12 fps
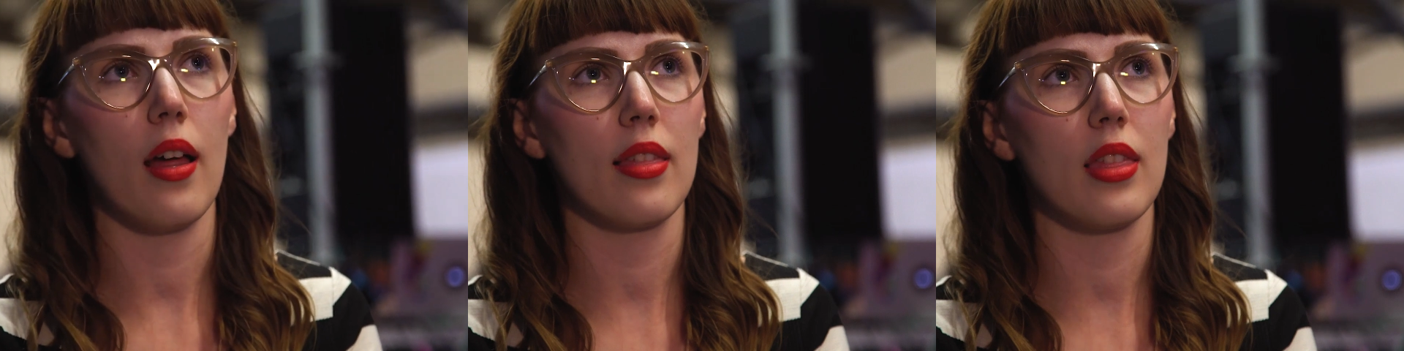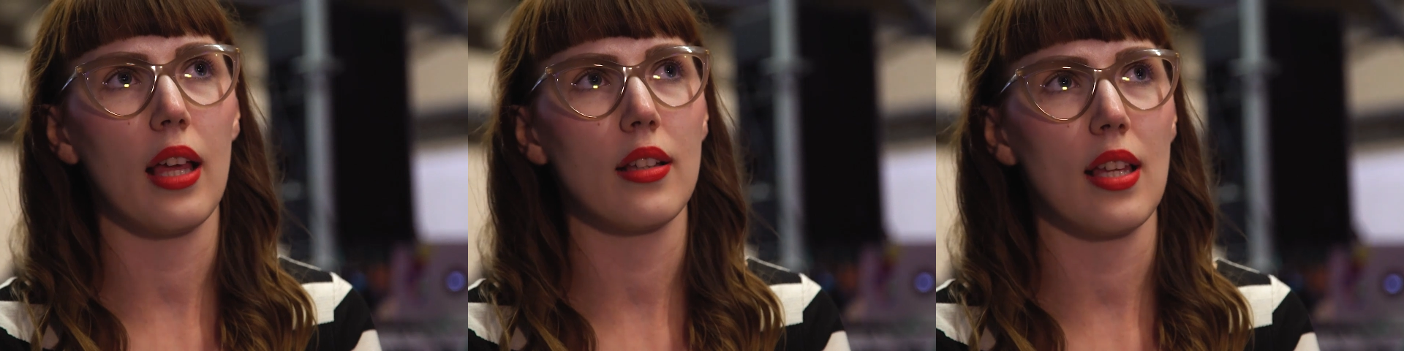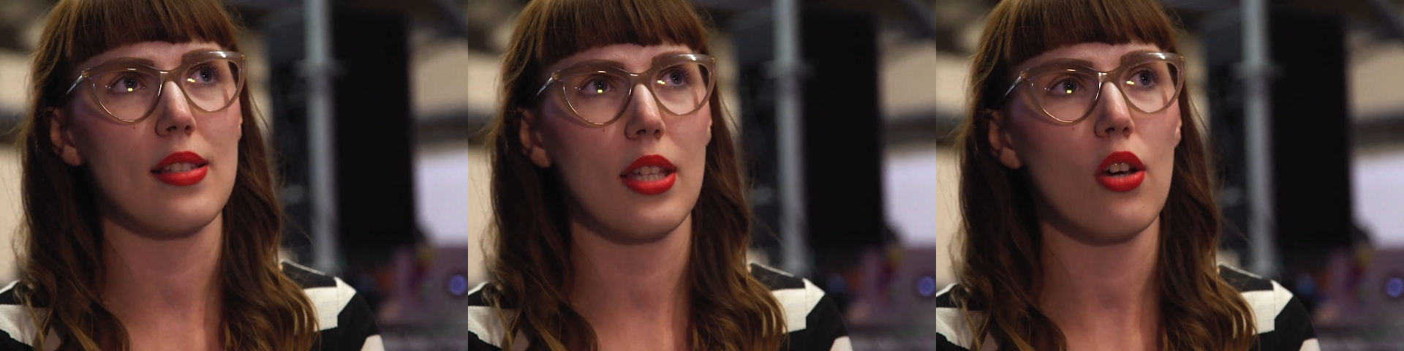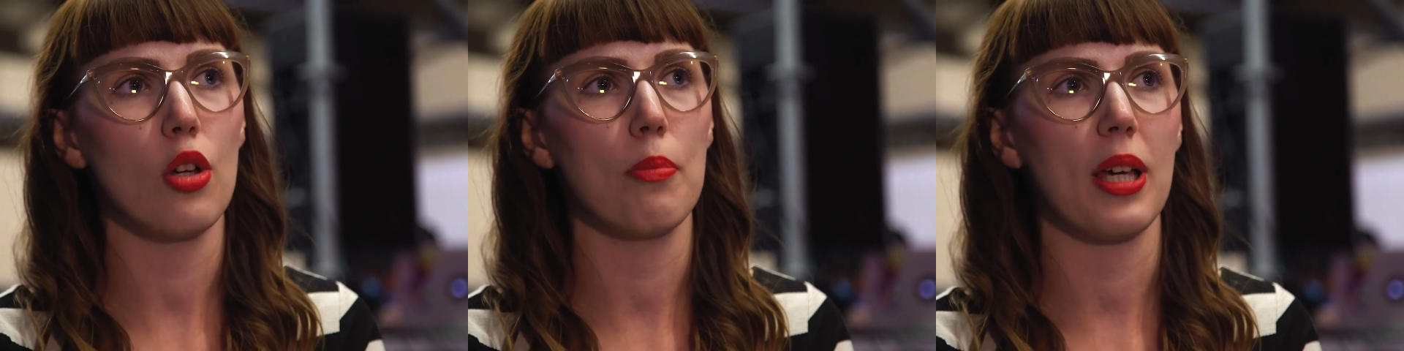I think that's
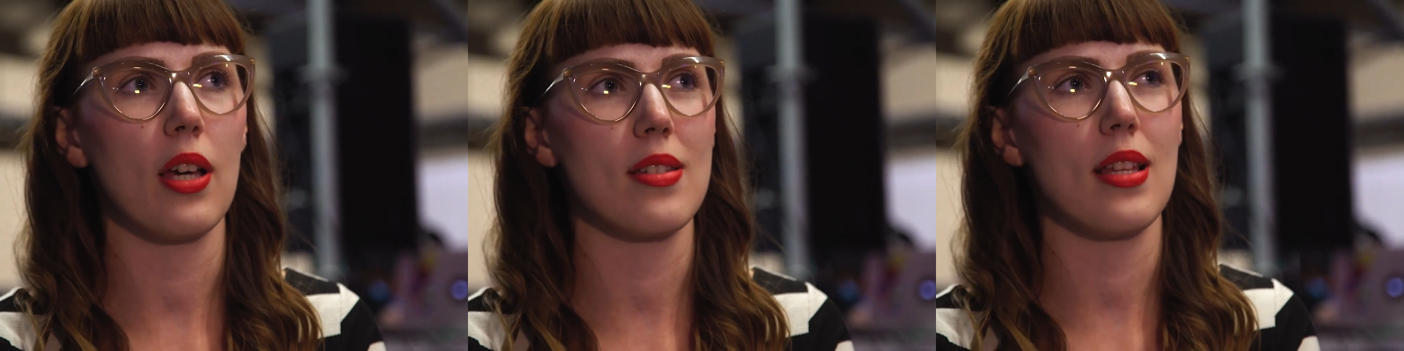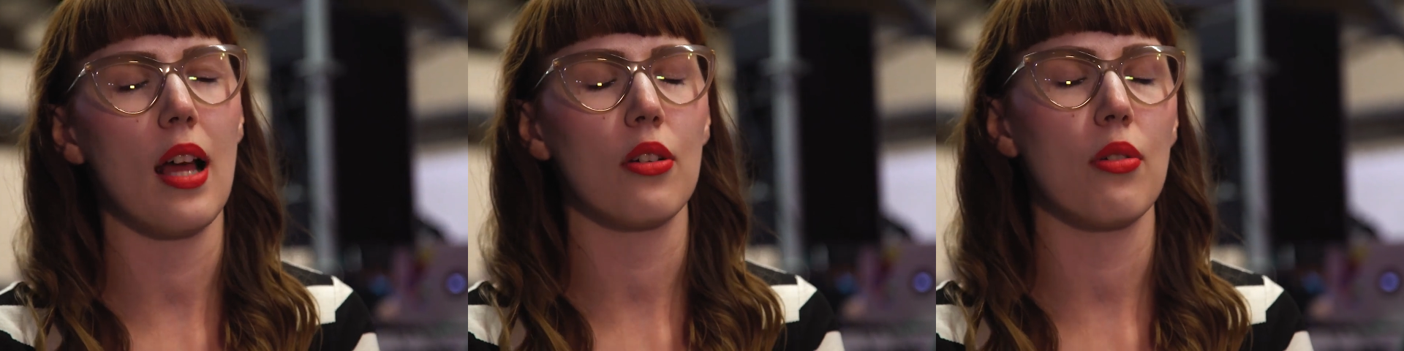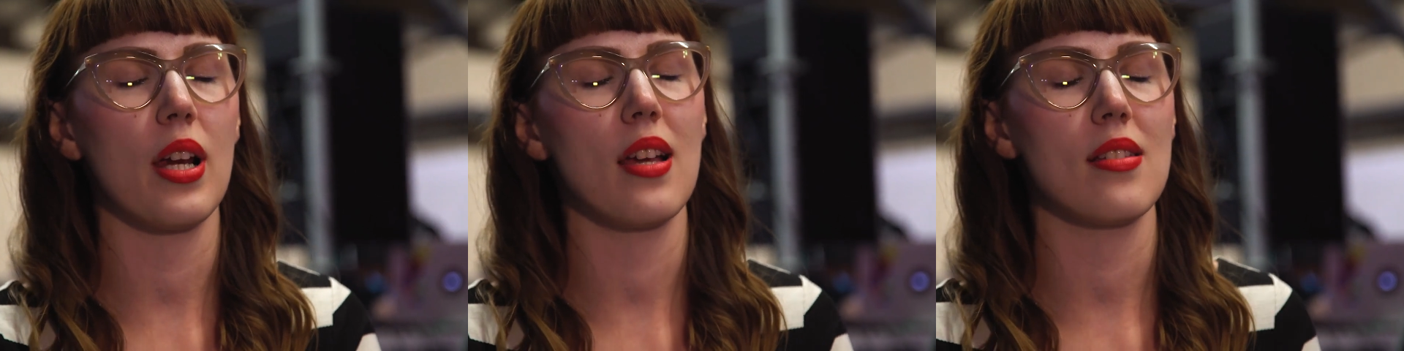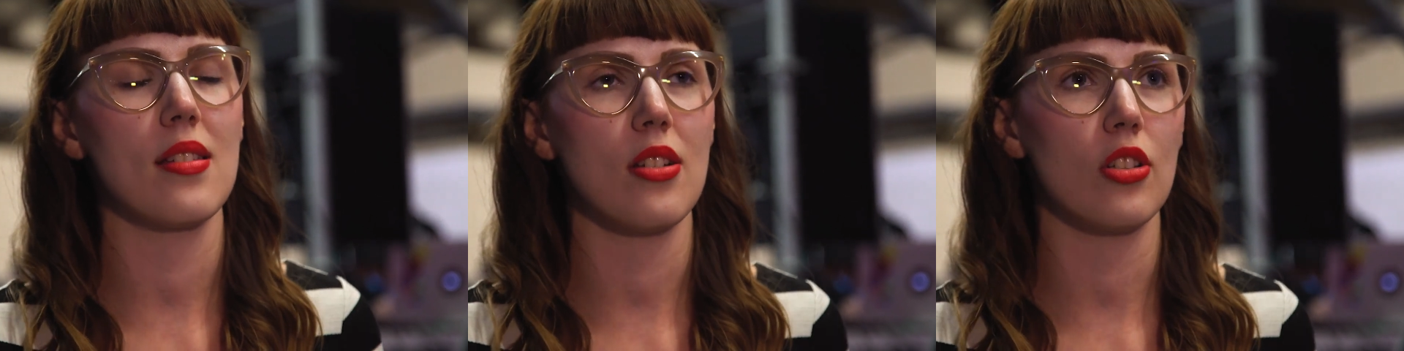good because that
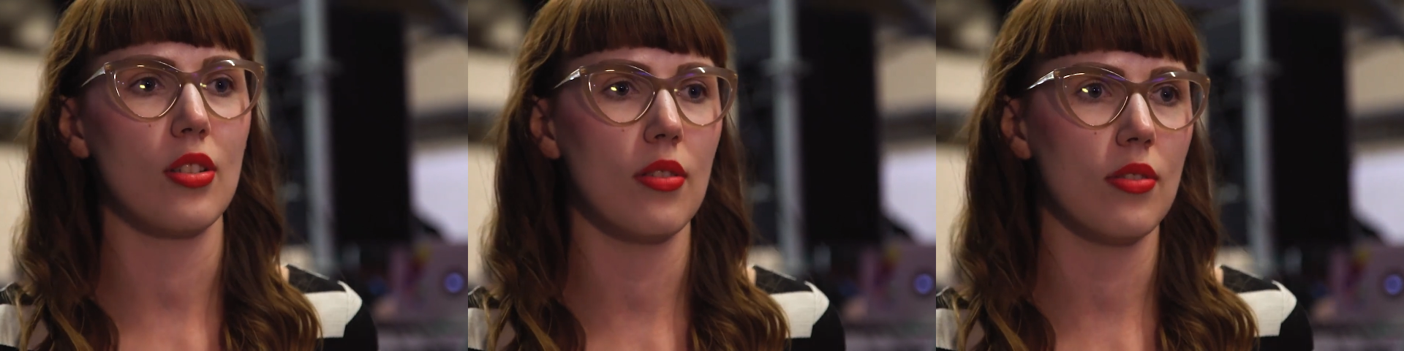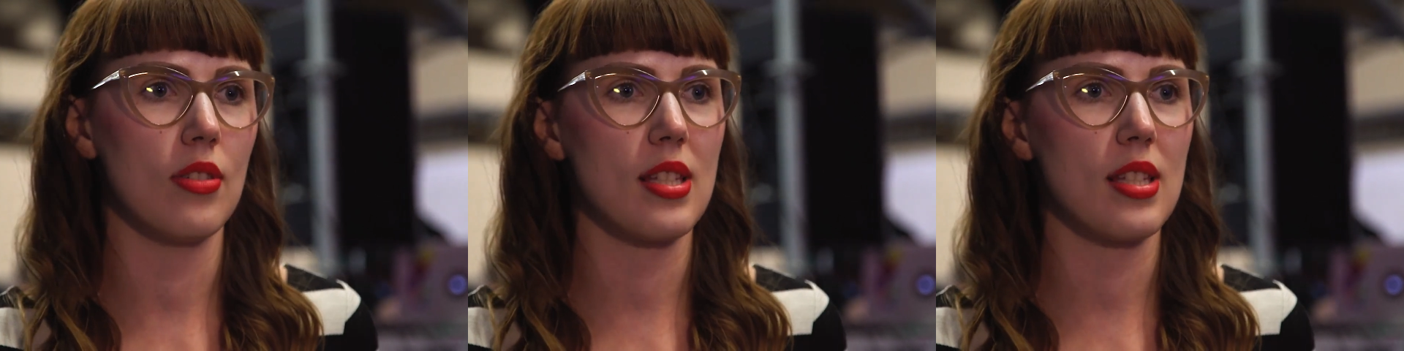creates a certain